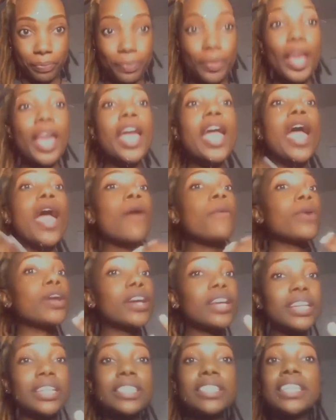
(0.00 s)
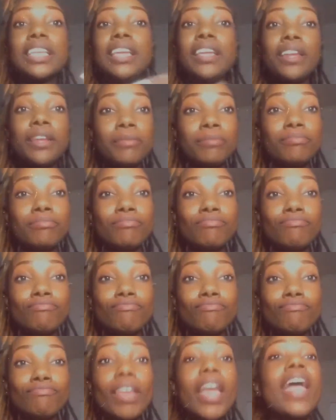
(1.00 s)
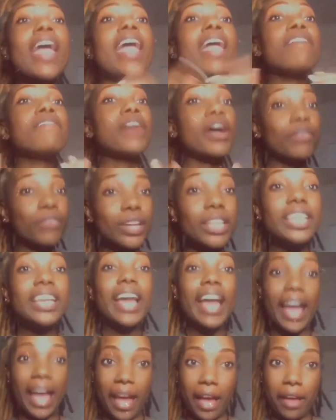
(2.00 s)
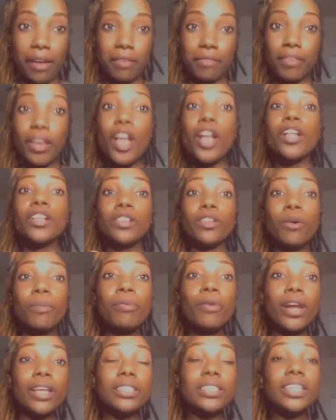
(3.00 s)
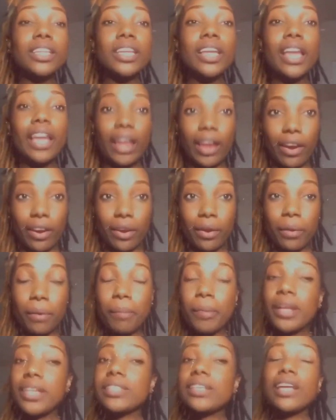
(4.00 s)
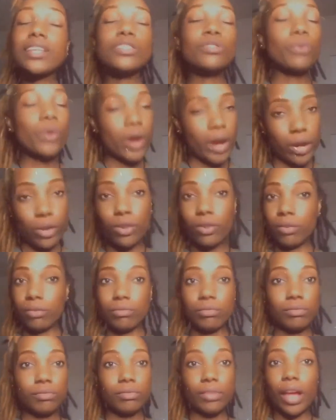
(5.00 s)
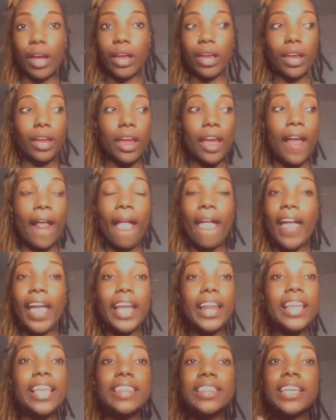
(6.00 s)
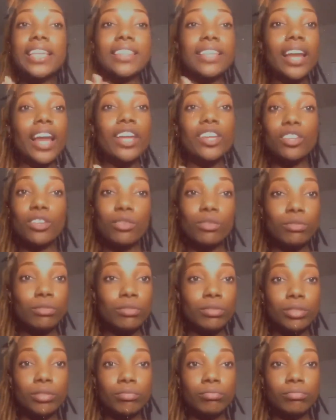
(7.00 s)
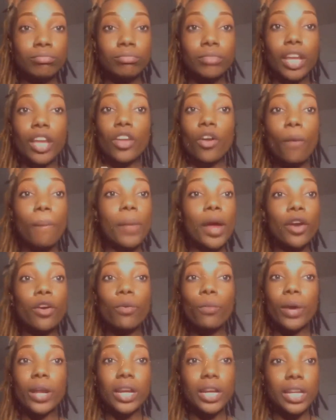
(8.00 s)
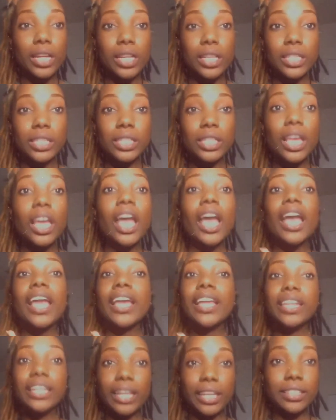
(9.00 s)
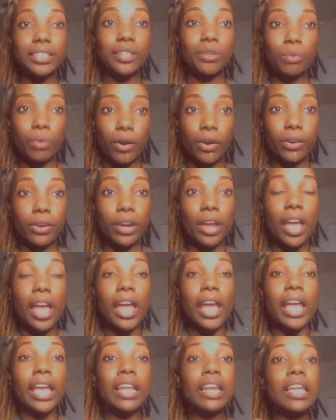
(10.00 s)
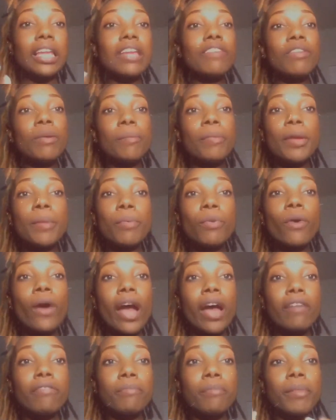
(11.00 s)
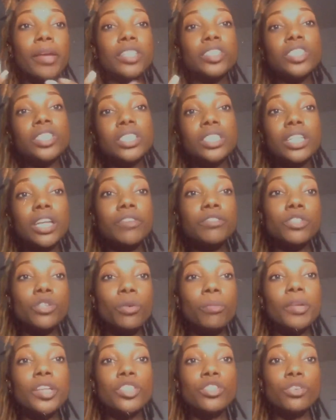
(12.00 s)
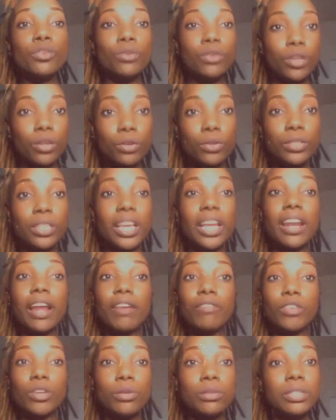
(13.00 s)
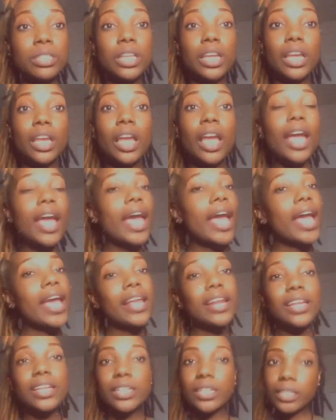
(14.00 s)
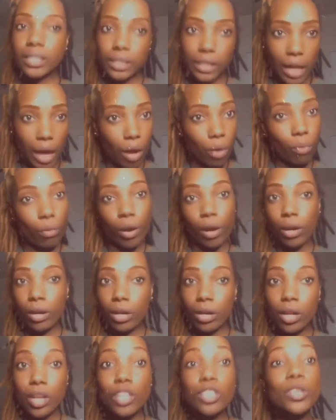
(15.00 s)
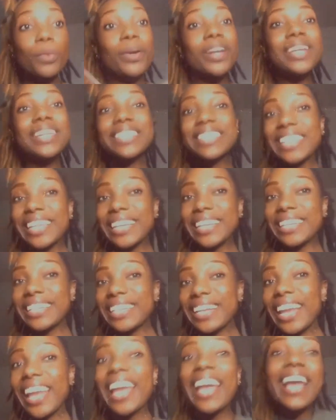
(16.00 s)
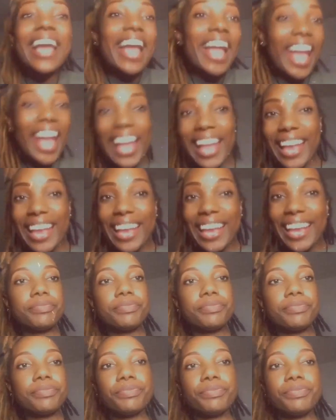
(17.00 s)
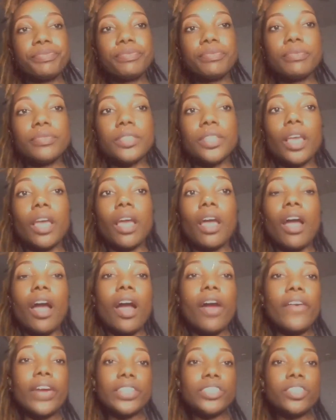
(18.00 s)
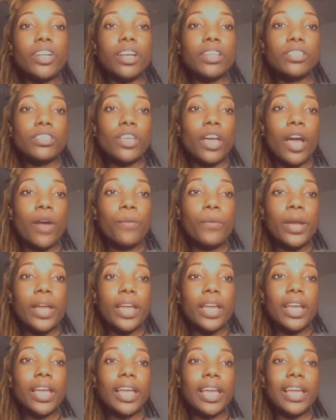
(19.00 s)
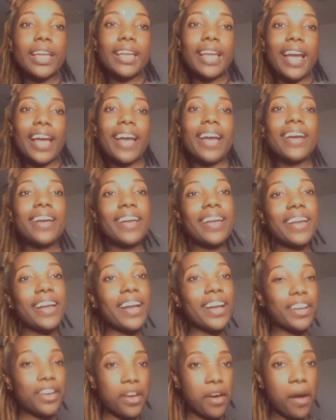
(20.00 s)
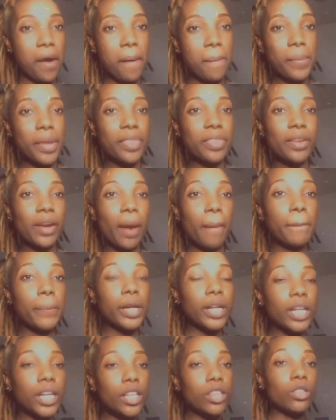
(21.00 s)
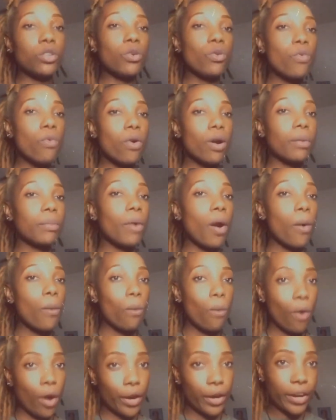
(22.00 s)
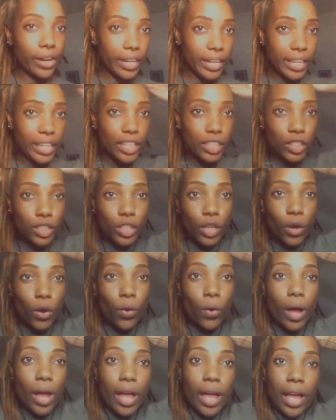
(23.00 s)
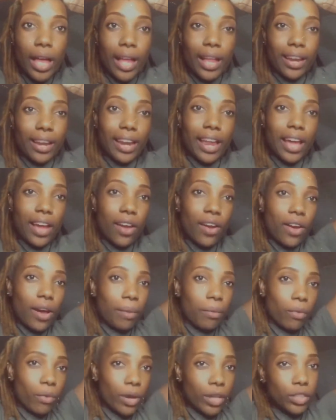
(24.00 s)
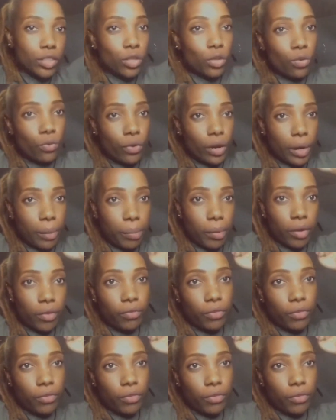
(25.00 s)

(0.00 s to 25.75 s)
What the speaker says: and we're gonna see if I really have low porosity hair, because I swear I do. Like anything that I use, it don't matter what it is, it doesn't work. And even people have mentioned stuff to me to use, and I've used it and it does not work. So we're gonna see. Hey. All right, y'all, so I went and got a cup, and then I put lukewarm water in it. So now I'm going to rip a few